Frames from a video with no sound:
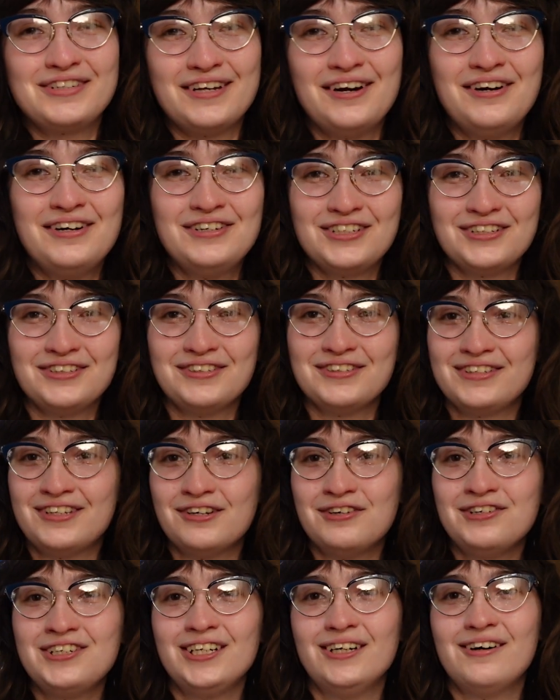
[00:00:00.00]
social,
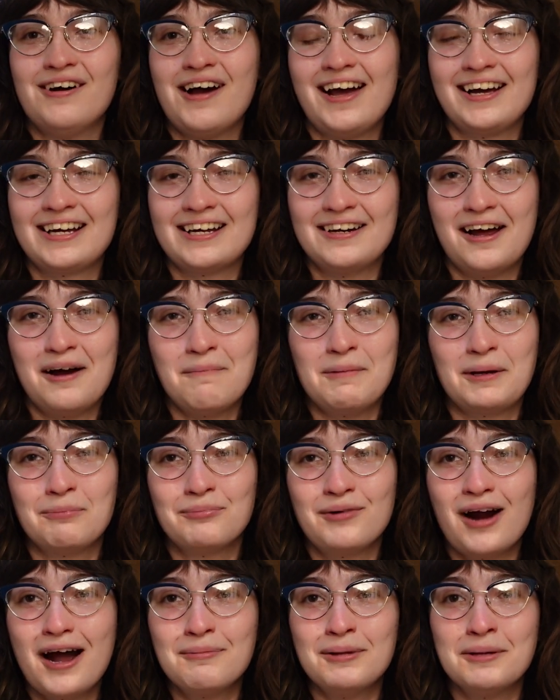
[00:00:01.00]
socio-economic
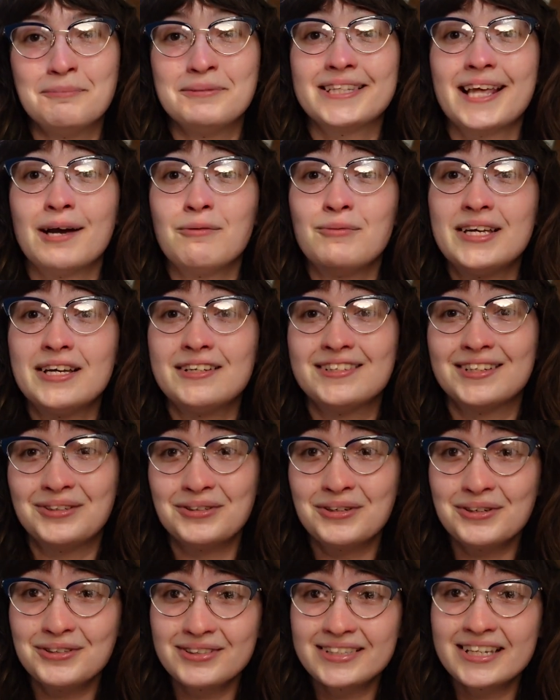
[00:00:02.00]
problems that we as
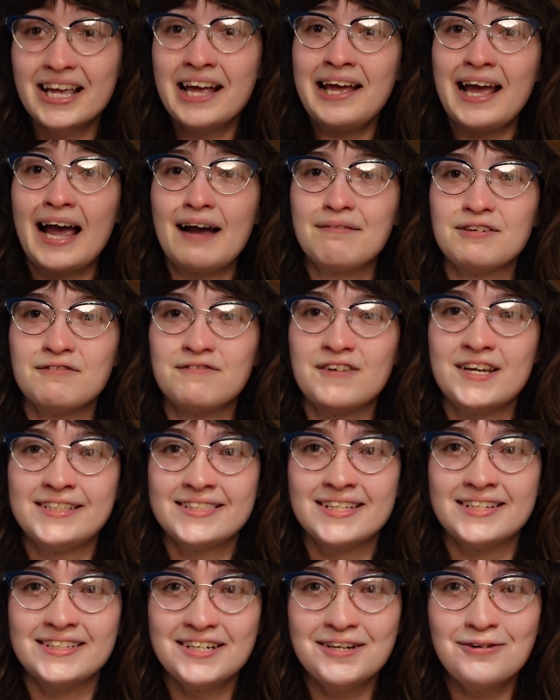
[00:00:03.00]
adults have to
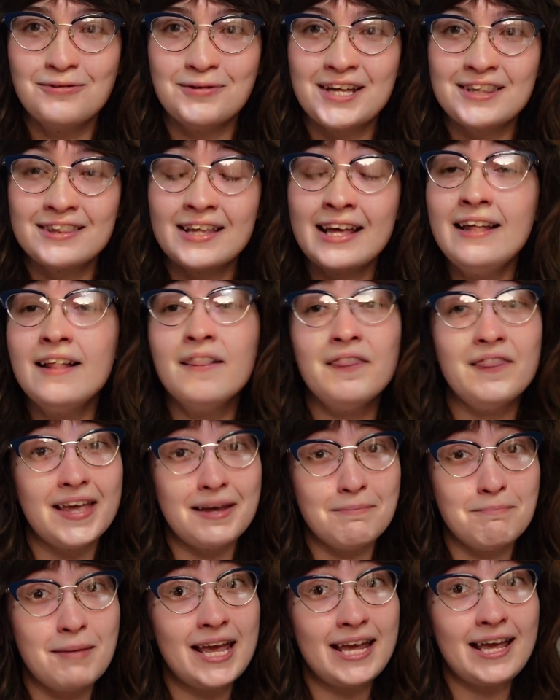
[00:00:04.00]
face and deal with.
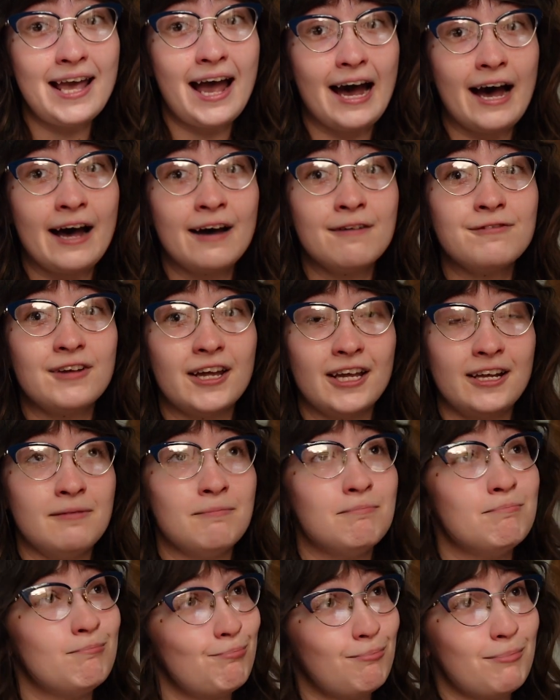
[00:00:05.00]
They may have,
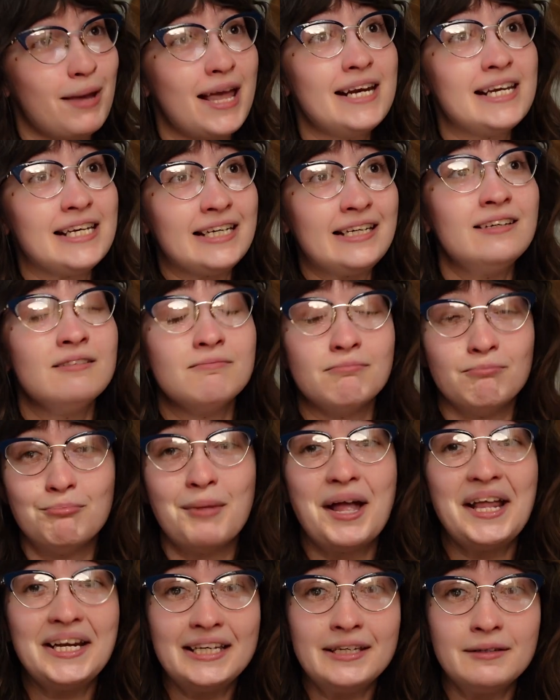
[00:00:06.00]
and many,
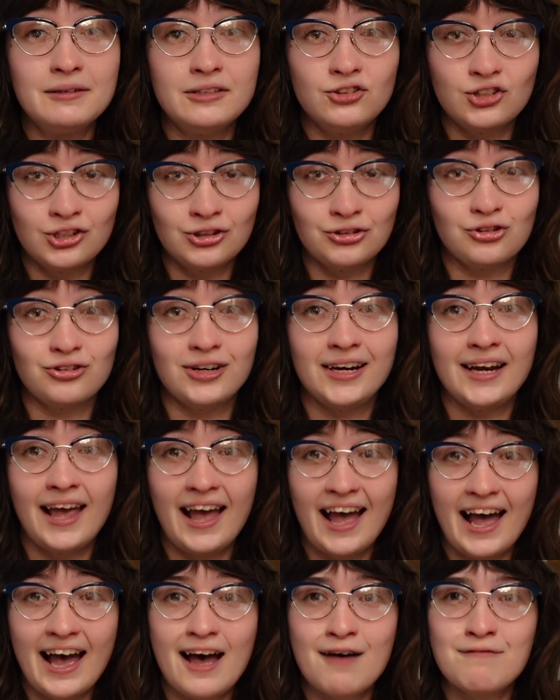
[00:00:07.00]
many children
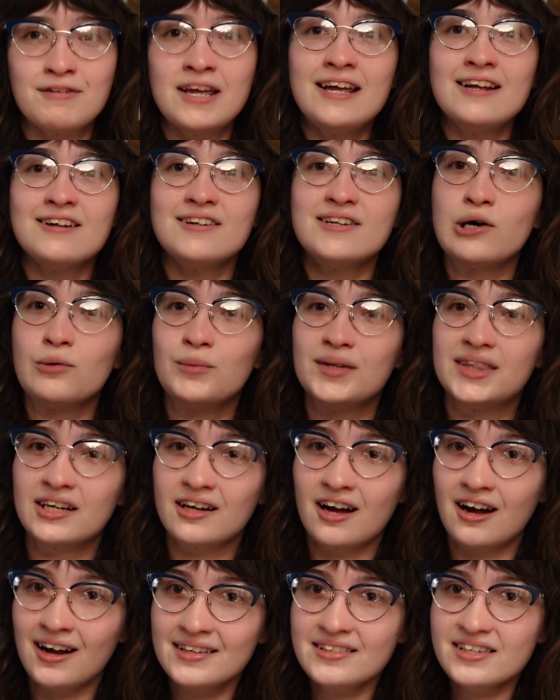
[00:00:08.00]
have, dealt with the
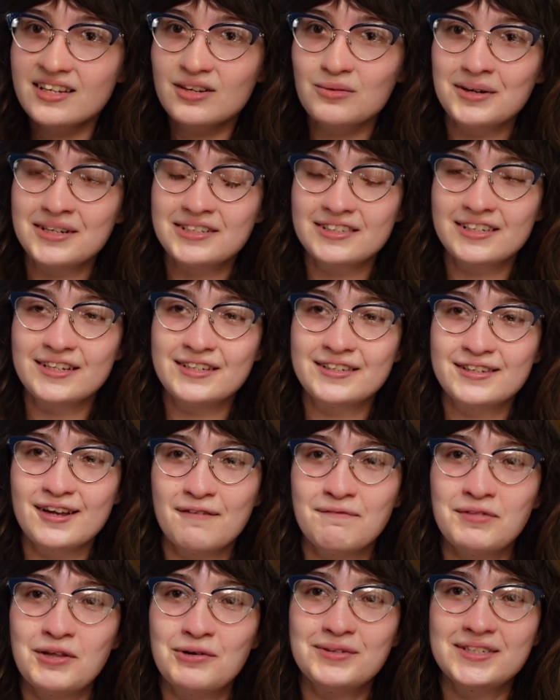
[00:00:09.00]
consequences
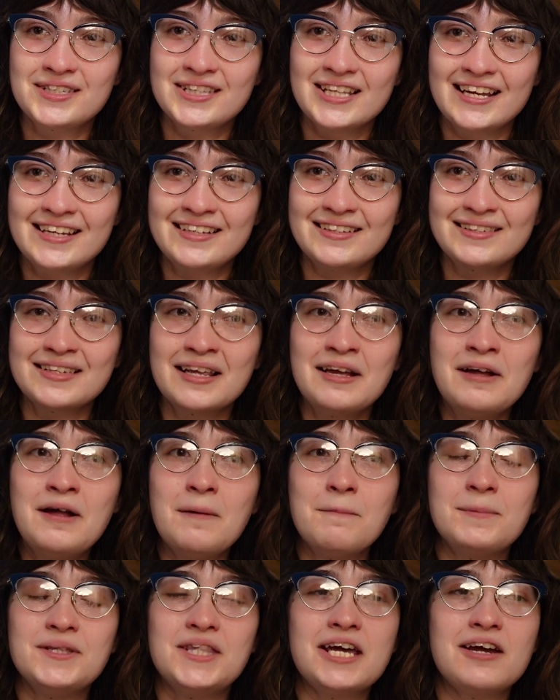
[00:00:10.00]
of those things,
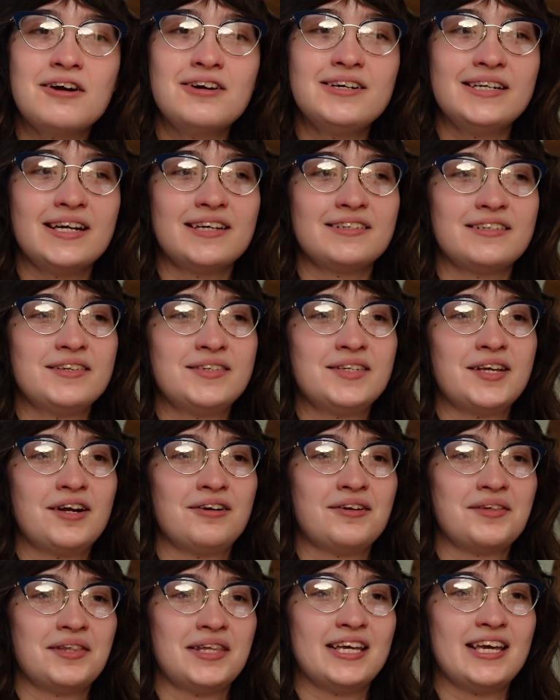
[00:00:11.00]
but they aren't
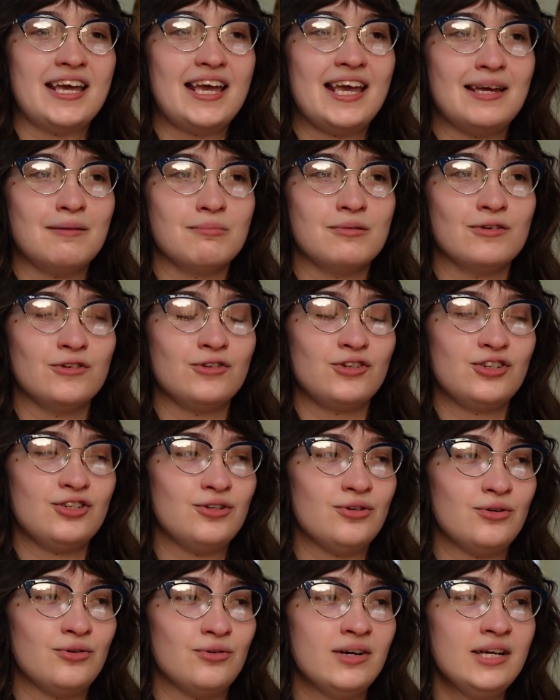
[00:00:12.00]
necessarily able
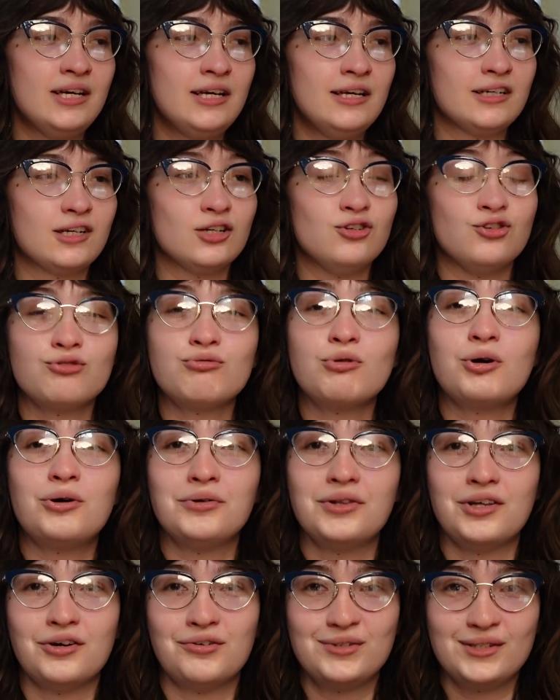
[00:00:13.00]
to
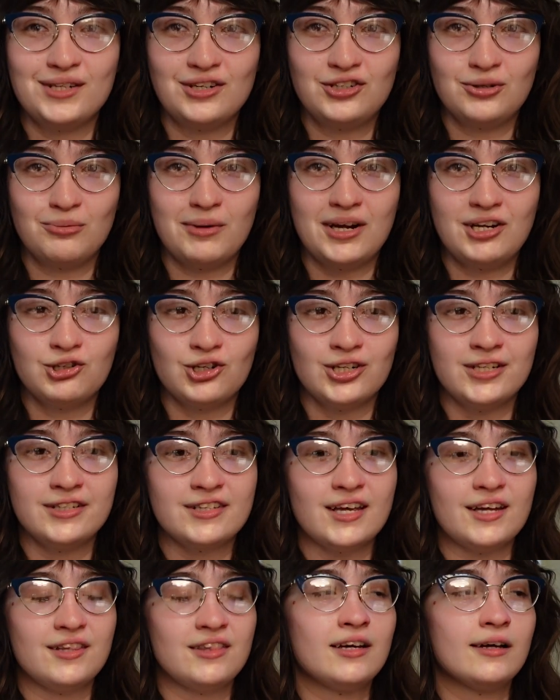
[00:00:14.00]
control those
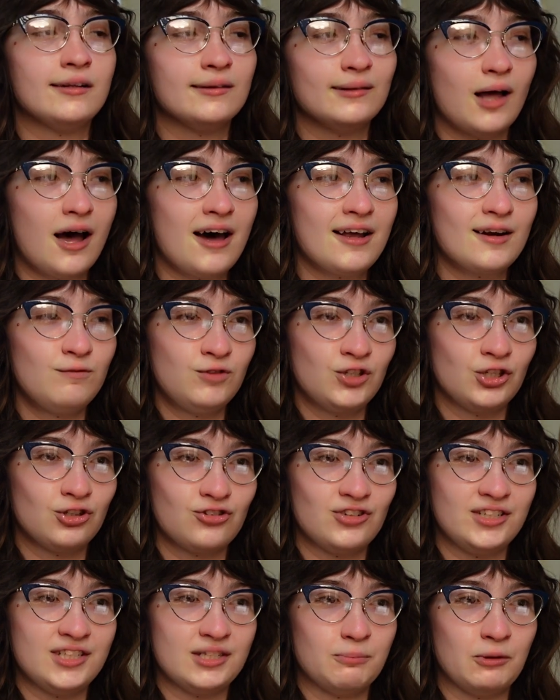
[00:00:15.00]
situations. I think a lot of
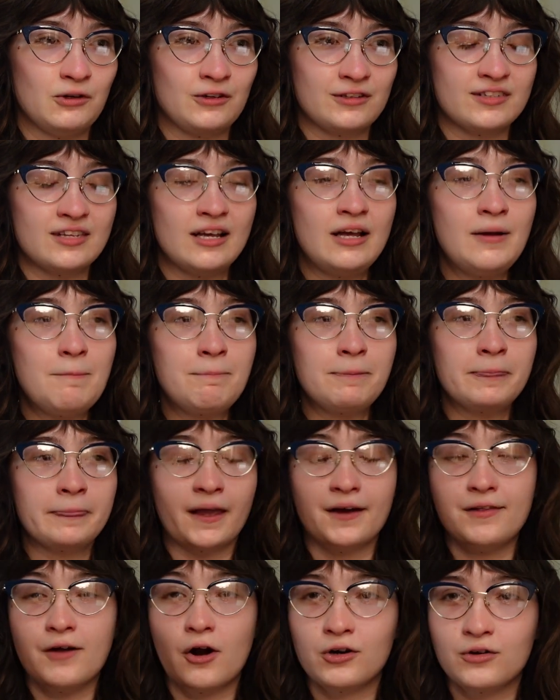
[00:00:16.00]
children's books
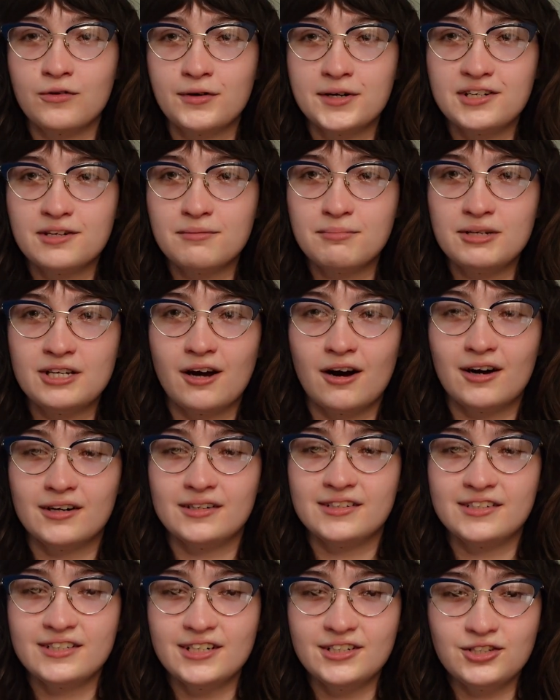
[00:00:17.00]
are going to be
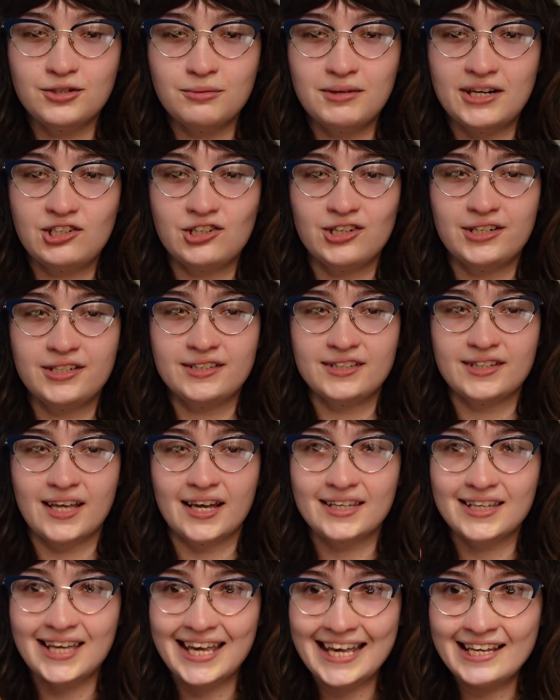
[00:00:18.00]
on situations
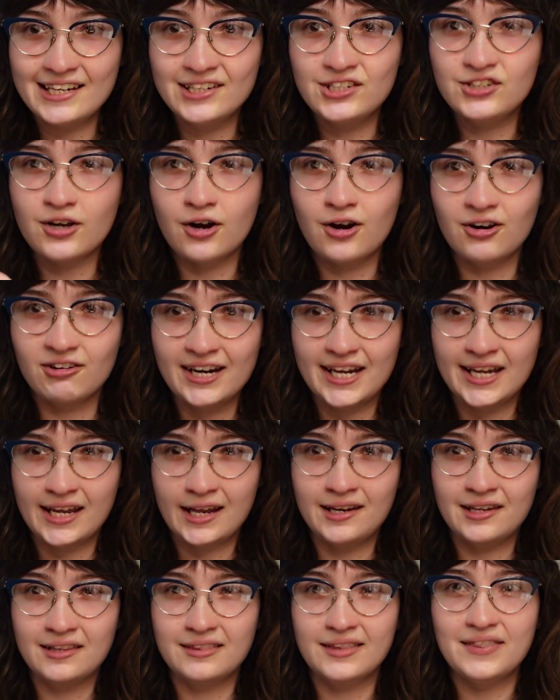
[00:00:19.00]
that kids are
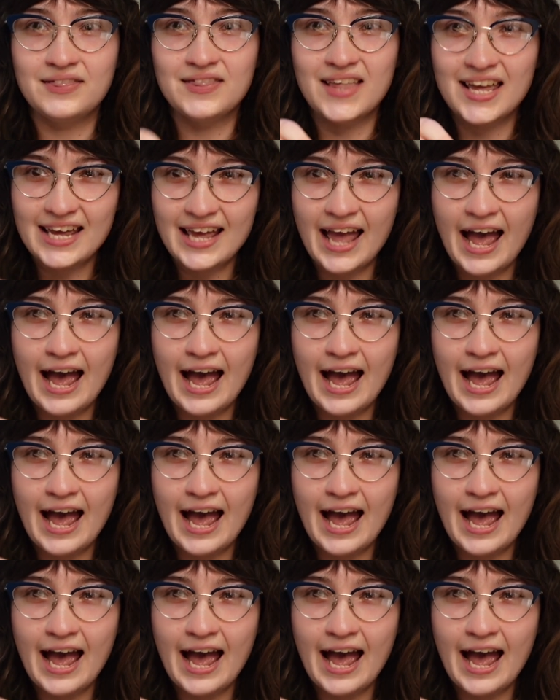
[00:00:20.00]
in that they